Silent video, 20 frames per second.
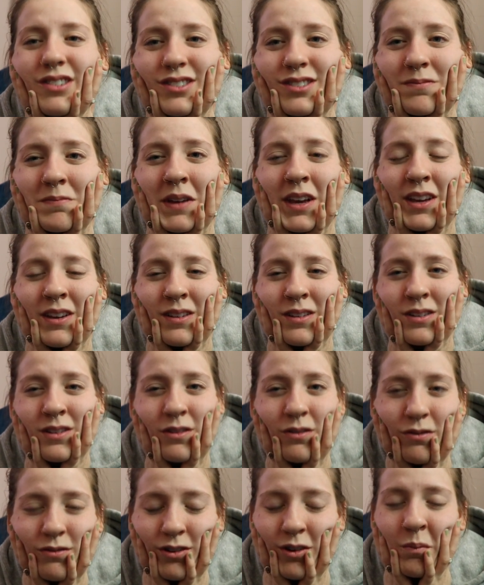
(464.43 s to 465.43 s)
it's making
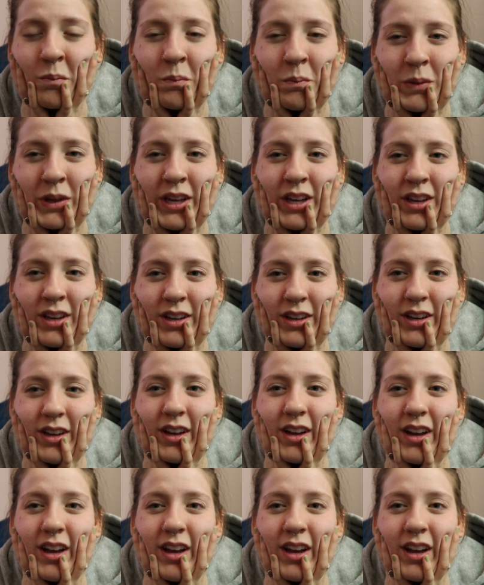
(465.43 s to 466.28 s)
you grumpy,